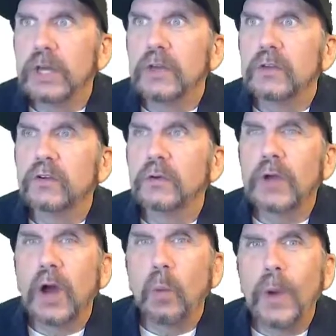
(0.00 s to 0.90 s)
So
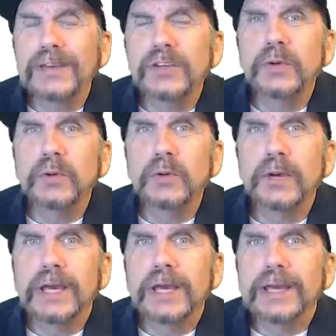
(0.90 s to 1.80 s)
a way to
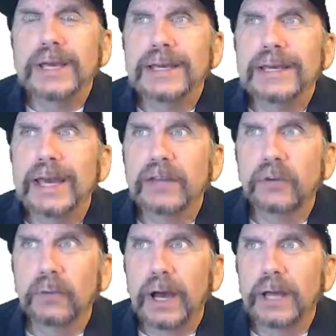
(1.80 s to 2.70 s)
get
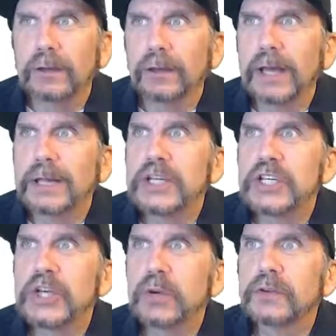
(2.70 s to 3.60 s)
to idle, I didn't
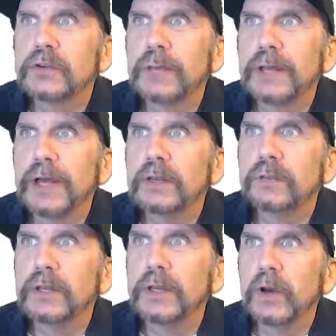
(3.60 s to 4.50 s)
show this in my last
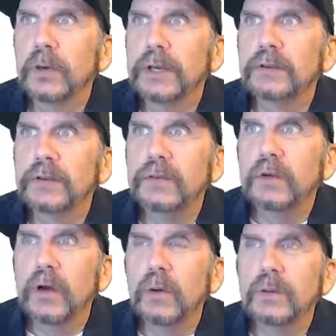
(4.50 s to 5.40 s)
video, is if you
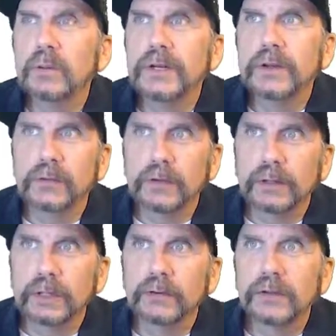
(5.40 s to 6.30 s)
go in Windows at
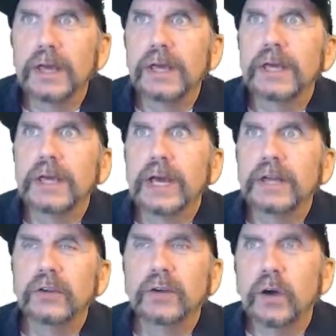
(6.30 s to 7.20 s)
least,
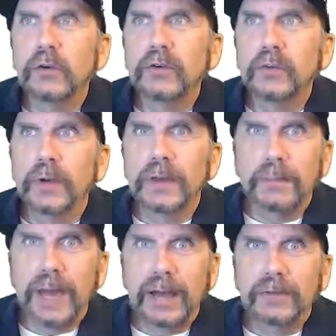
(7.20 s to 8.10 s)
and you go to where the
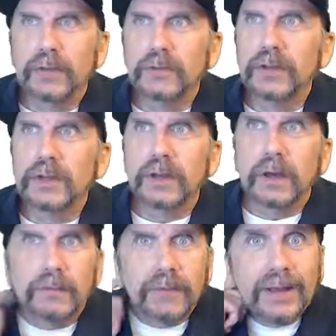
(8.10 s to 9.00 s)
path is in
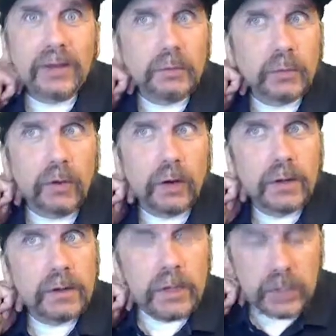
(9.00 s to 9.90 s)
the File Explorer,
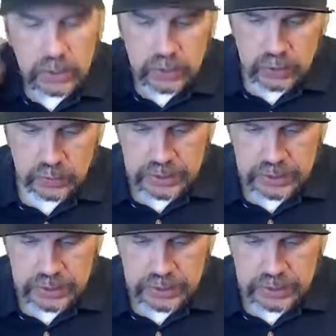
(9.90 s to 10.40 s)
you can